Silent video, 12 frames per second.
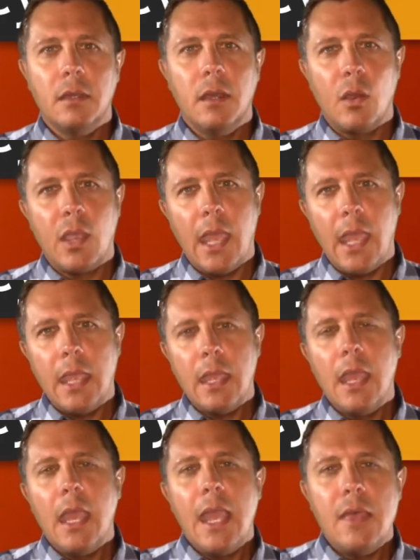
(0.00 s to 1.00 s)
okay,
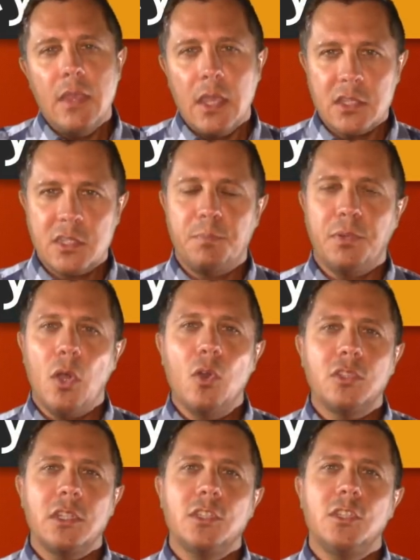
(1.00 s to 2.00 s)
and the
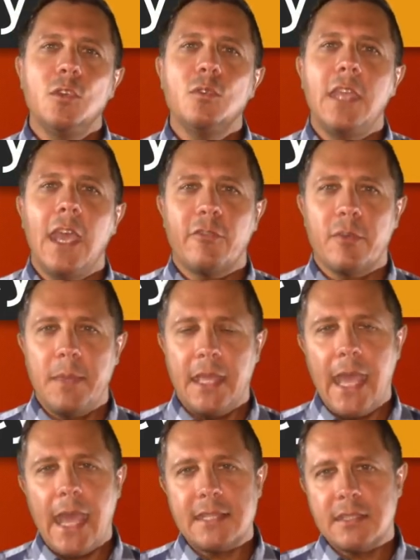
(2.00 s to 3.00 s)
explosions you get from the
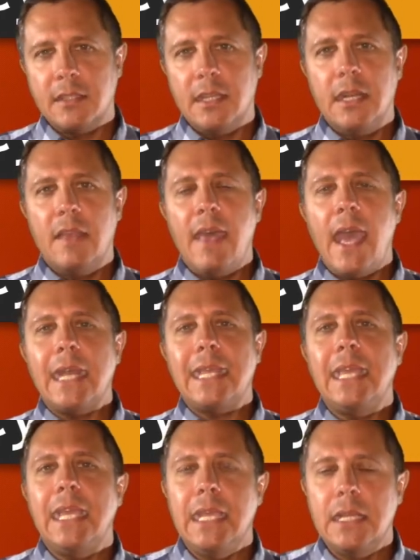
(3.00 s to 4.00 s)
gasoline and that
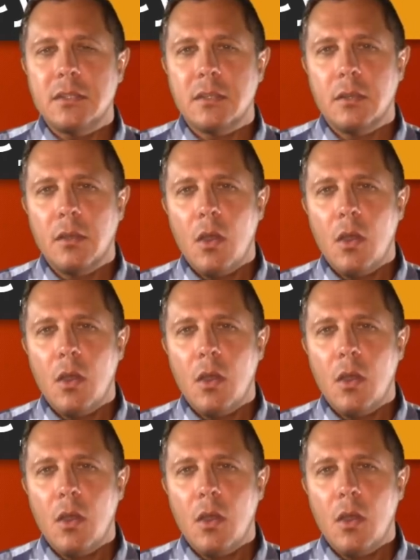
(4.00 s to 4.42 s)
heat,